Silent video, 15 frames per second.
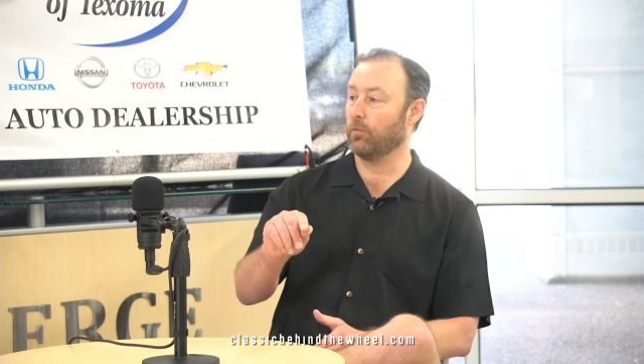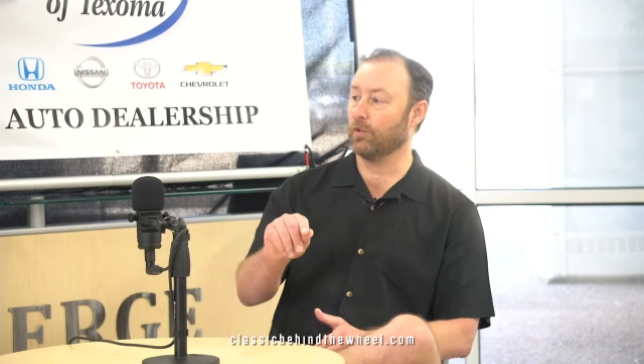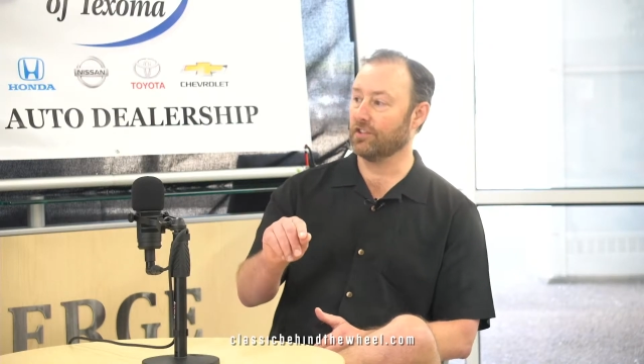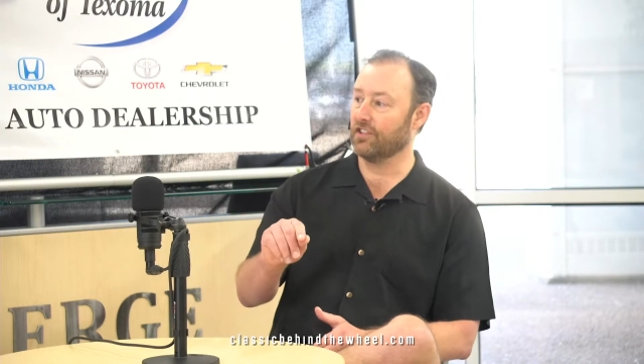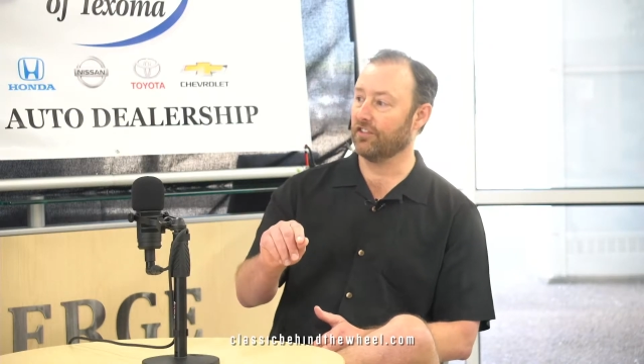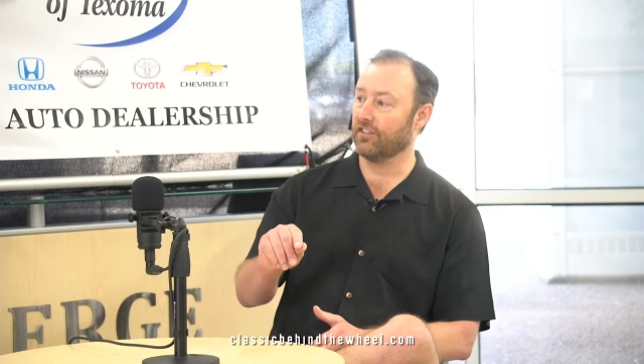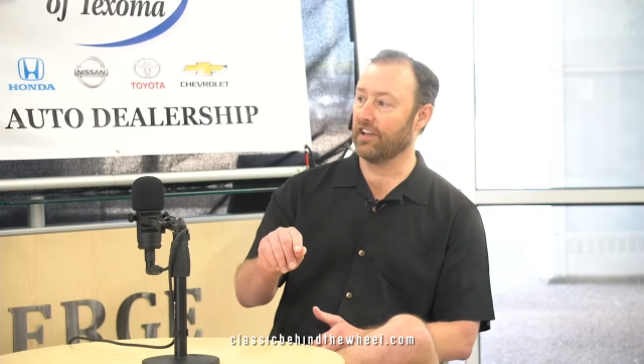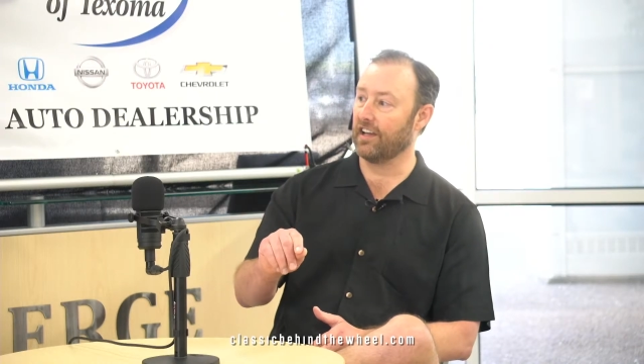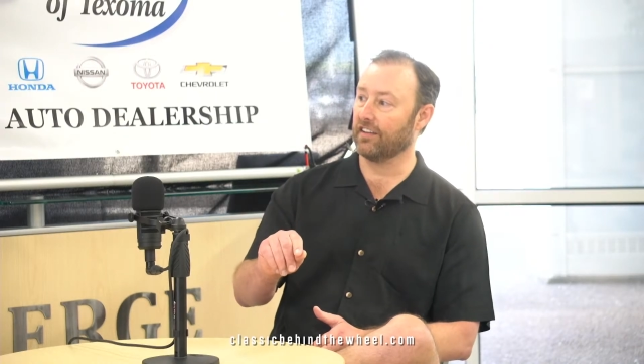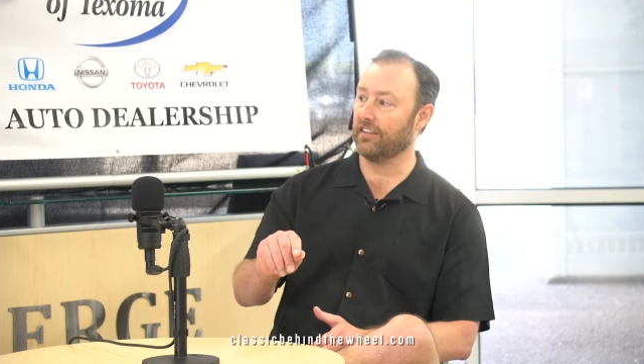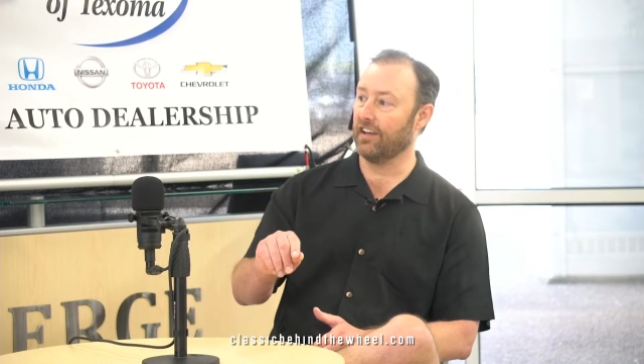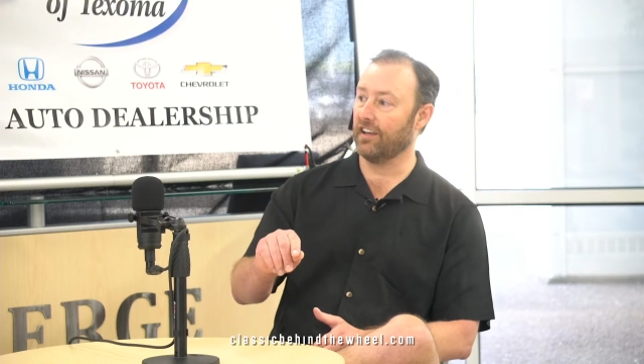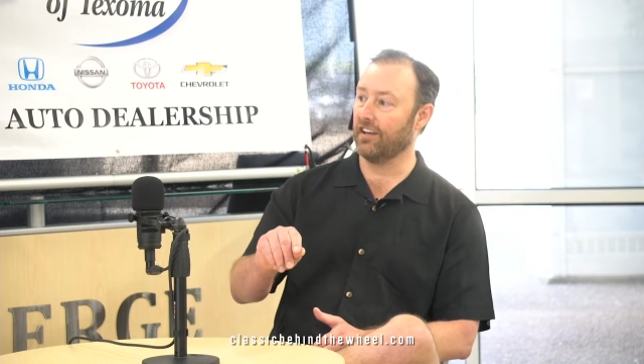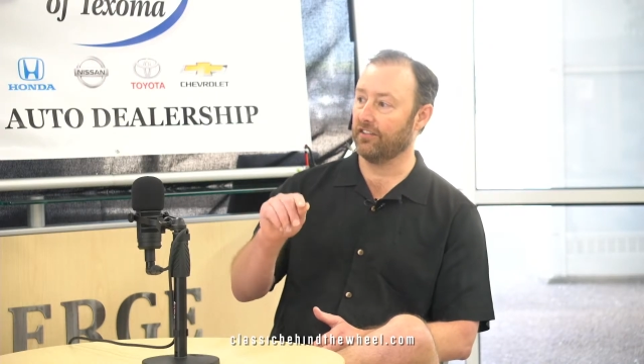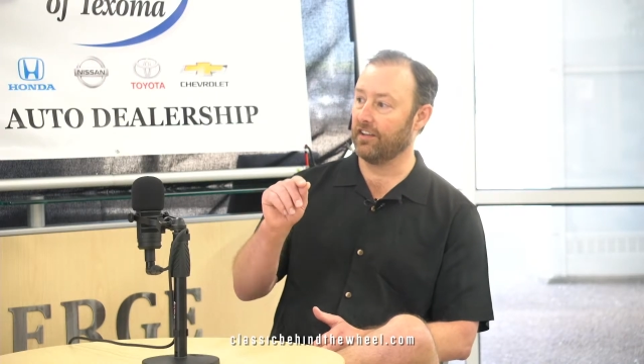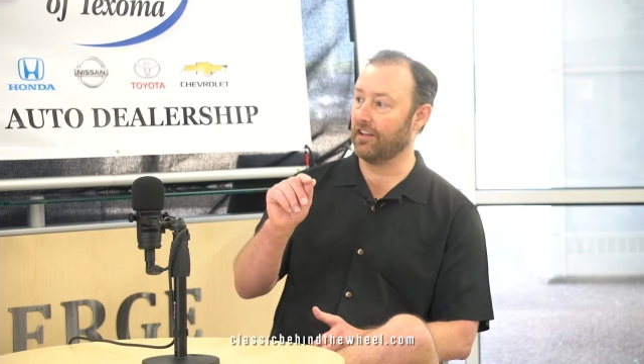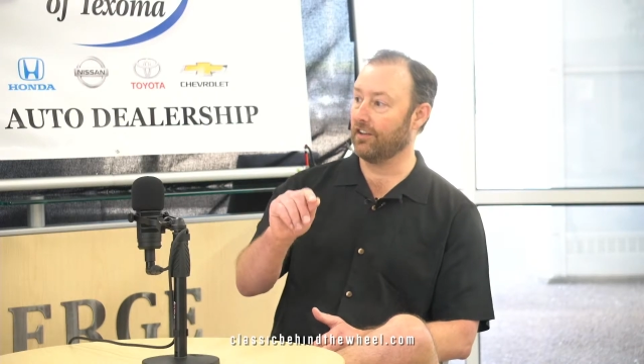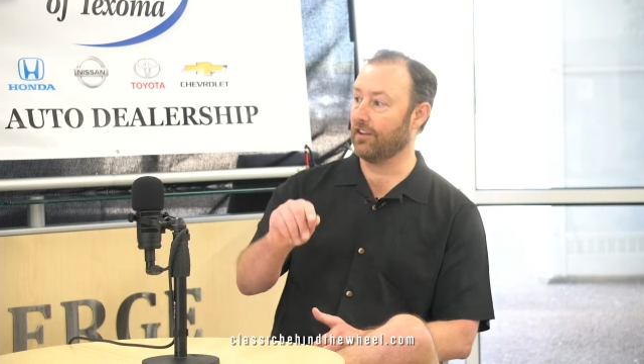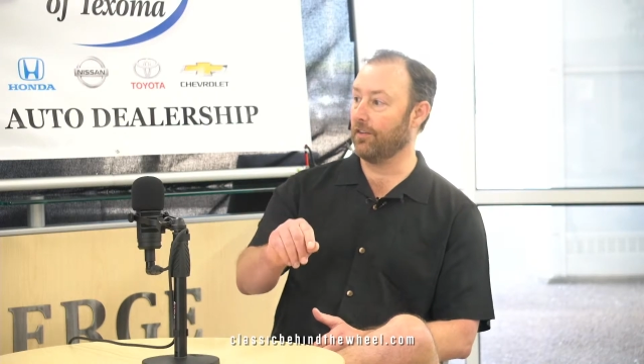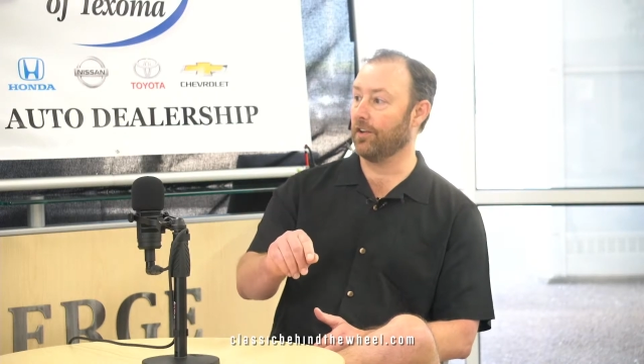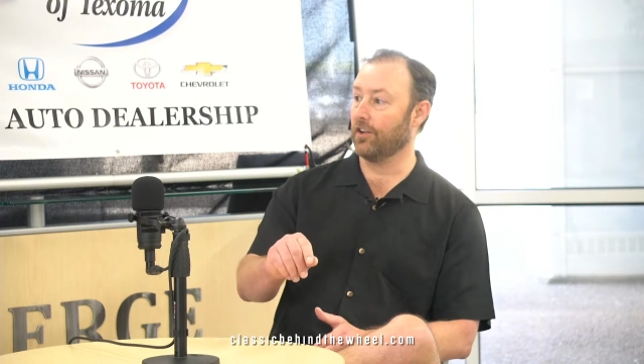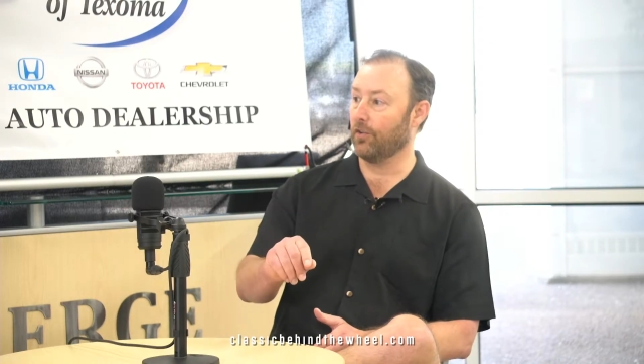one just like that, set
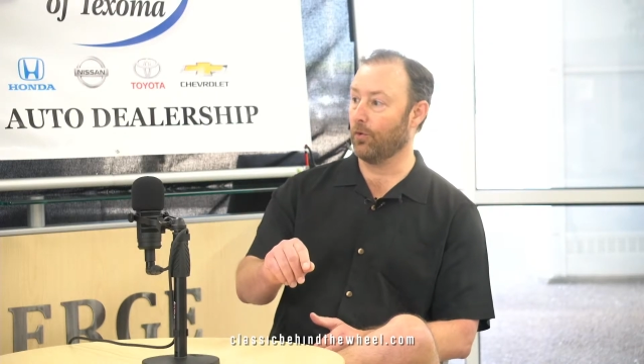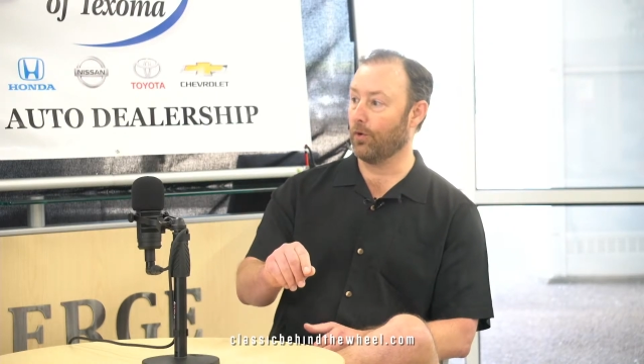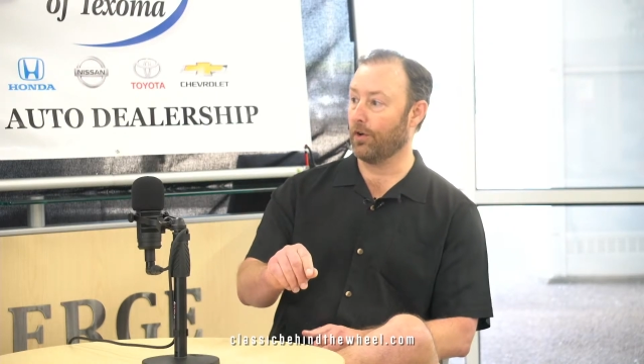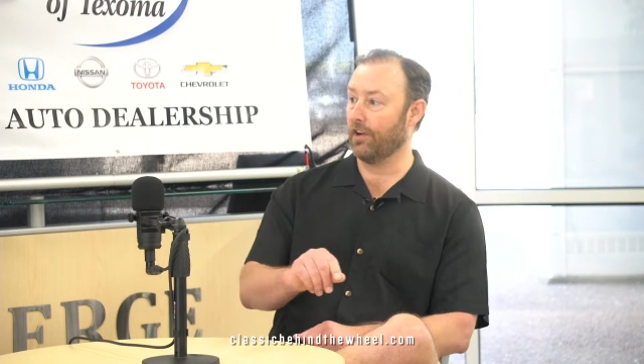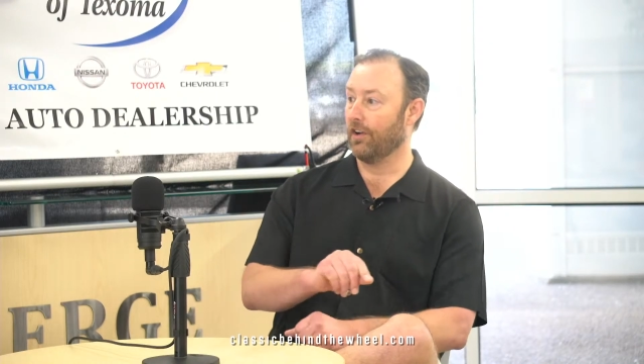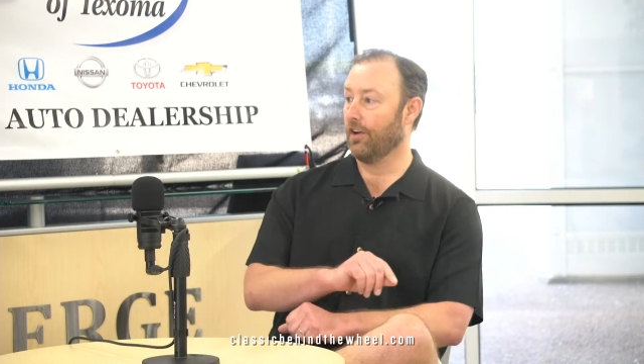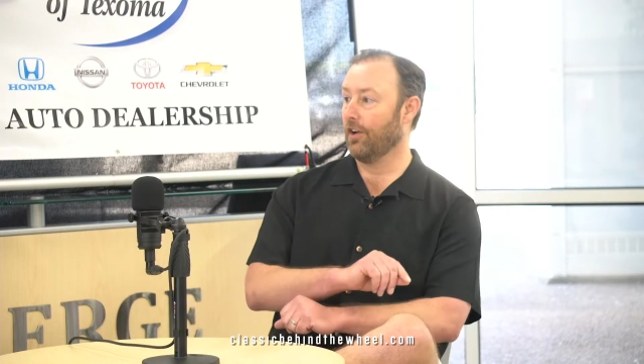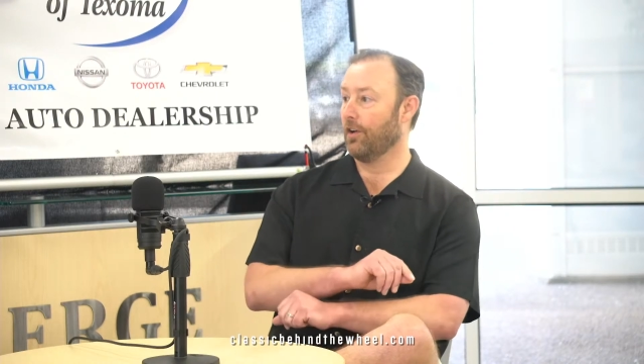in inventory